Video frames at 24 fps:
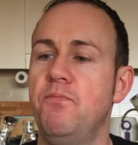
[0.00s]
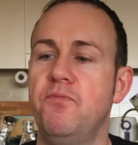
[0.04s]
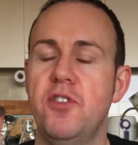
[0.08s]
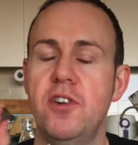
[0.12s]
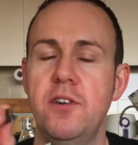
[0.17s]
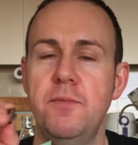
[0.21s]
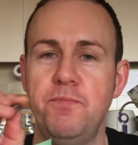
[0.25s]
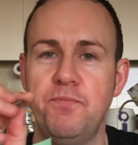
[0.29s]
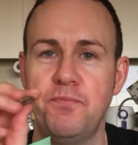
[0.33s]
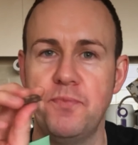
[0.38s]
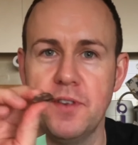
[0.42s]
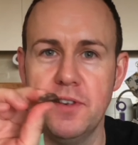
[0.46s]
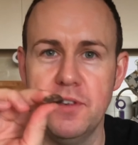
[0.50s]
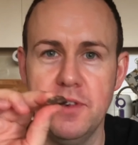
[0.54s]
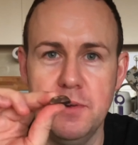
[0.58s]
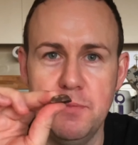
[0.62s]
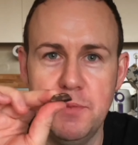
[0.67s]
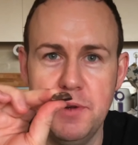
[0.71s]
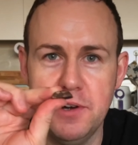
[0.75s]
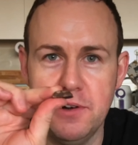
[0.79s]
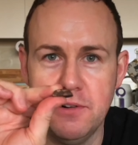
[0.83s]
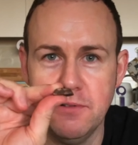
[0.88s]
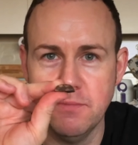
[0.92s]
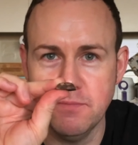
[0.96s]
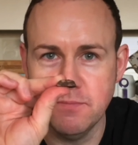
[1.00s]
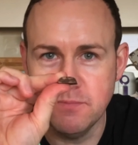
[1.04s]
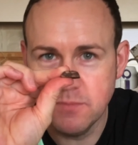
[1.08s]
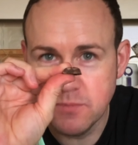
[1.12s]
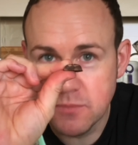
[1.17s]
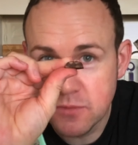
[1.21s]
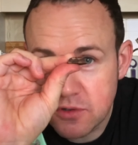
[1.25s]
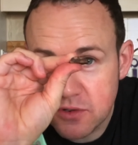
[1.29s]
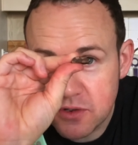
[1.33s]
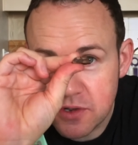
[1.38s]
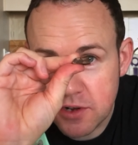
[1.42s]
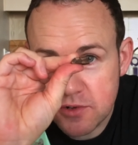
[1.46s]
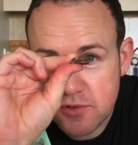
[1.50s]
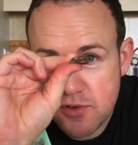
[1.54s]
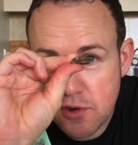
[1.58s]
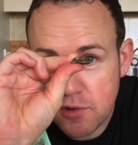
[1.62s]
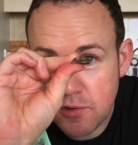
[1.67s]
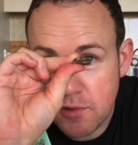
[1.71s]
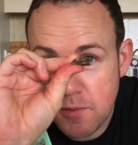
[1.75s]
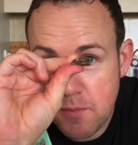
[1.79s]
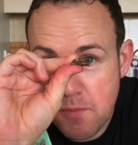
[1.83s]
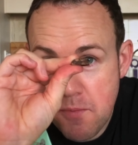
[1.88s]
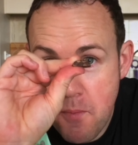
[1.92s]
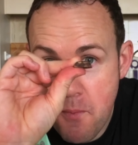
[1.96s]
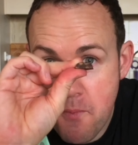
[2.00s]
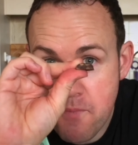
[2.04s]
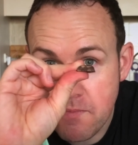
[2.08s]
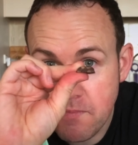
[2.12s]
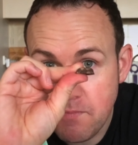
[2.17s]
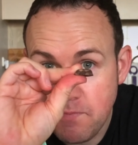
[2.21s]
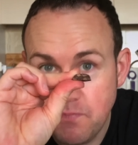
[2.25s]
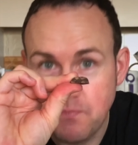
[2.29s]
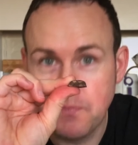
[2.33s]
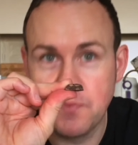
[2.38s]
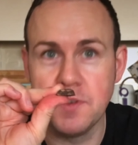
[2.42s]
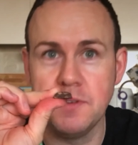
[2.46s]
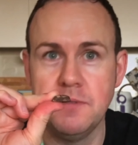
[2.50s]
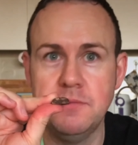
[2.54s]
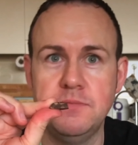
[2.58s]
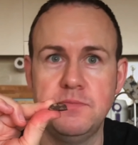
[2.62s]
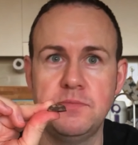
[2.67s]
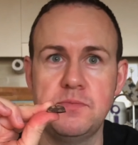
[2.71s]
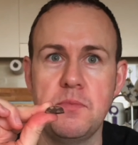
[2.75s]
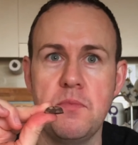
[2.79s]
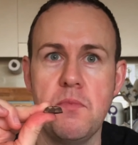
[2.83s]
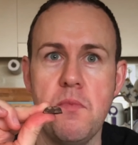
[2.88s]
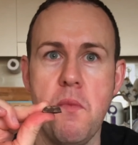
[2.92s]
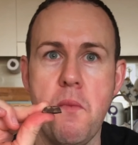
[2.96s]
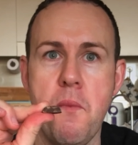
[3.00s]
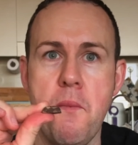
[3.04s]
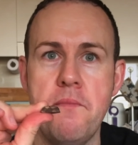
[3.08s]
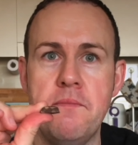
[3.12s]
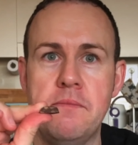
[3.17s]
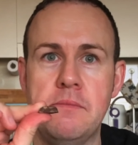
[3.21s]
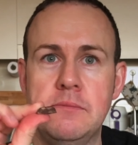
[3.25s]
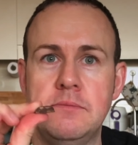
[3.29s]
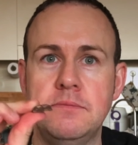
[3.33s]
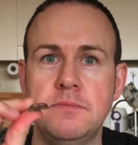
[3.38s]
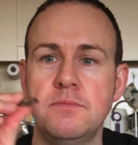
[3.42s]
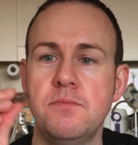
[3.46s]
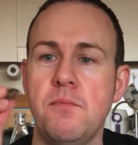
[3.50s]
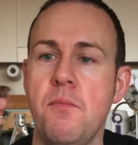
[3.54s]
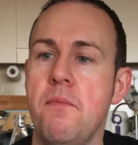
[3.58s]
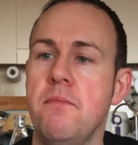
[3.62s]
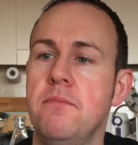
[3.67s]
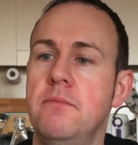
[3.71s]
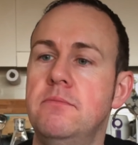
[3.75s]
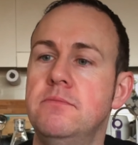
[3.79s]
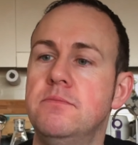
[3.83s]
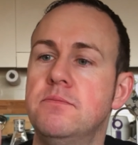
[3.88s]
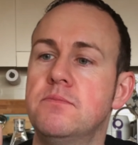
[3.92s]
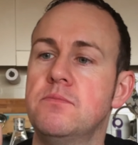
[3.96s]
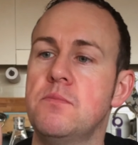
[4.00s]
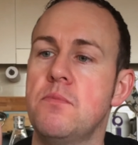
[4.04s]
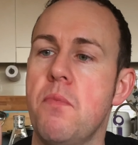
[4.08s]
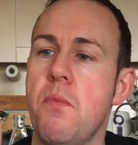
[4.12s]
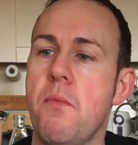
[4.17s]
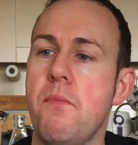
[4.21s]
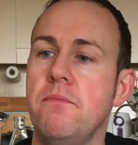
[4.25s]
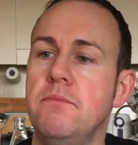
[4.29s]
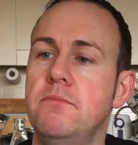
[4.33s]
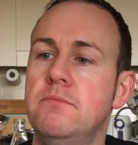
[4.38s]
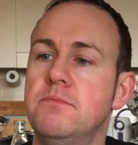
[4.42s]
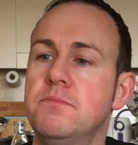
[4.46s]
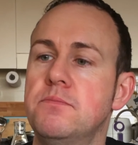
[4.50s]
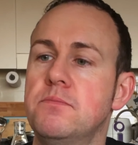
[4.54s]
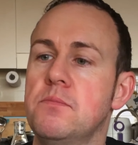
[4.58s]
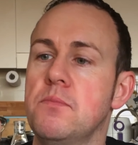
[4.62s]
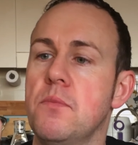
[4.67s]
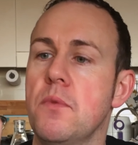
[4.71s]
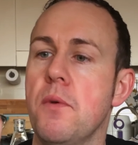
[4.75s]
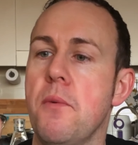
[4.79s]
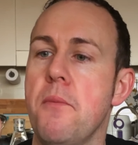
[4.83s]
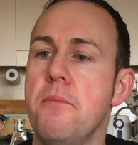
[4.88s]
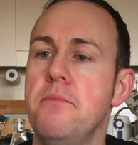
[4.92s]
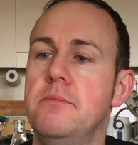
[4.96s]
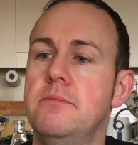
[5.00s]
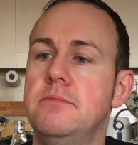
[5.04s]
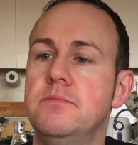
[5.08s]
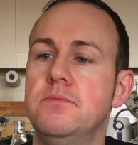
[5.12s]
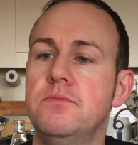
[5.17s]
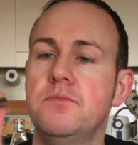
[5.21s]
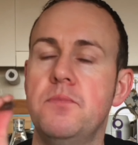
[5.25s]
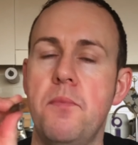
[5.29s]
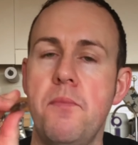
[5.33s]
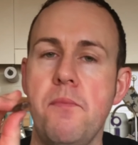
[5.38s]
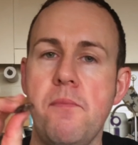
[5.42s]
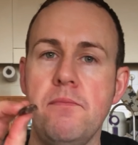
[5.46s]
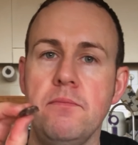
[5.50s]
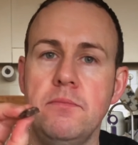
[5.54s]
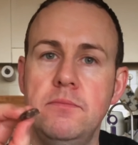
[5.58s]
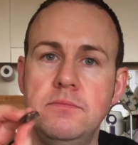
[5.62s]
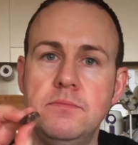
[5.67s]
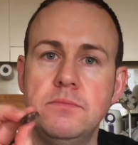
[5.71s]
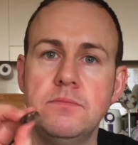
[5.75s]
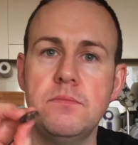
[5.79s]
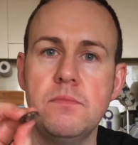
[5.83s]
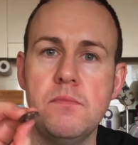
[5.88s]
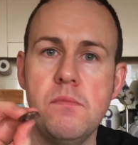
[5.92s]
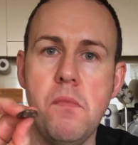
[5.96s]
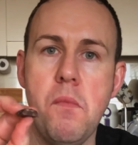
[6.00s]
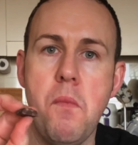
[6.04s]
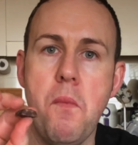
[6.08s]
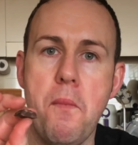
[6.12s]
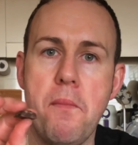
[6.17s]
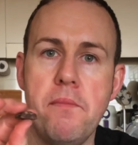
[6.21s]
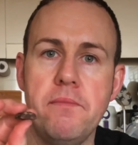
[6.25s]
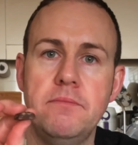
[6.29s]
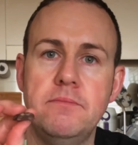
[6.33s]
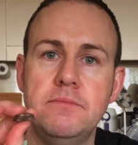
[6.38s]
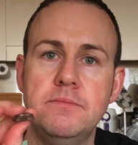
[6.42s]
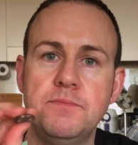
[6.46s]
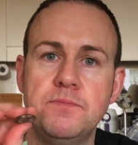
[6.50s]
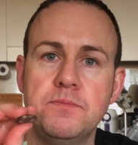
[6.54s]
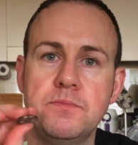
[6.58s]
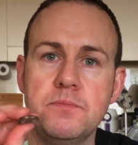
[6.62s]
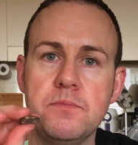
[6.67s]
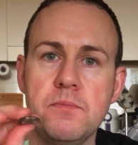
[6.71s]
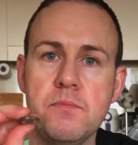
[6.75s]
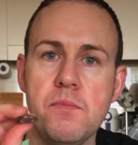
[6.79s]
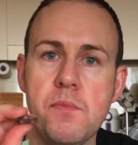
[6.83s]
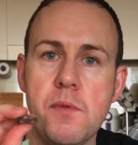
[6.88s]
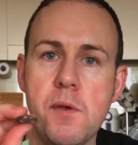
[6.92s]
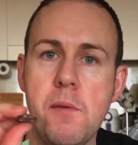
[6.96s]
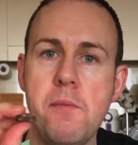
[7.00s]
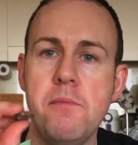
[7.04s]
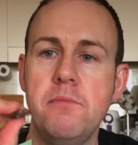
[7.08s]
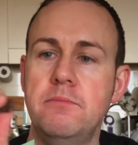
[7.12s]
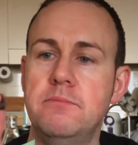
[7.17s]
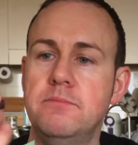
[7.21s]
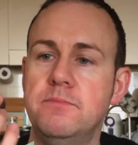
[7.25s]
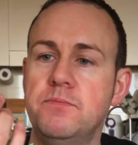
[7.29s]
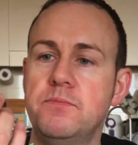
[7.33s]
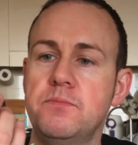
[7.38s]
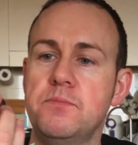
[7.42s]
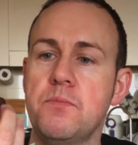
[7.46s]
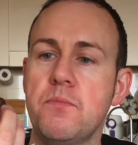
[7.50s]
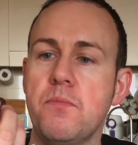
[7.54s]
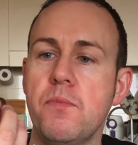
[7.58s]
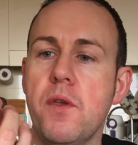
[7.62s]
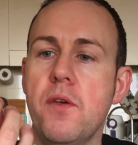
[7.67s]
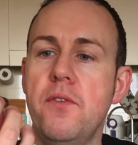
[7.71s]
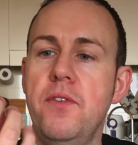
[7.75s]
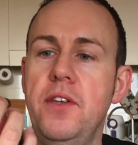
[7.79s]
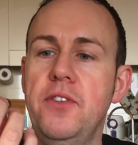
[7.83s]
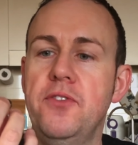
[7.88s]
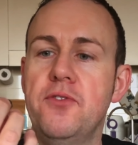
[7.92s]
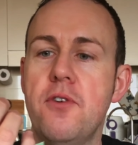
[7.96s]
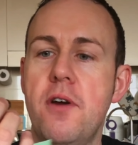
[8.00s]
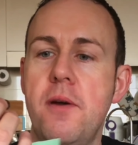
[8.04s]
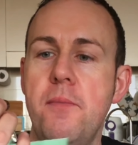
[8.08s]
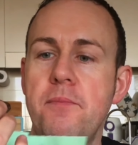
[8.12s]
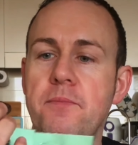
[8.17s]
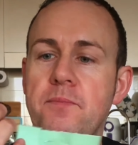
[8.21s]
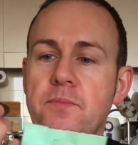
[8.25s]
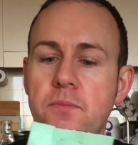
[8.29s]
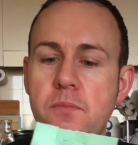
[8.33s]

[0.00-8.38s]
So, lo and behold, looks like chocolate. Yeah, and you, I could hear the snap as well, so hopefully everybody could hear the, the, the kind of snap of, of chocolate there. Mm, that's right.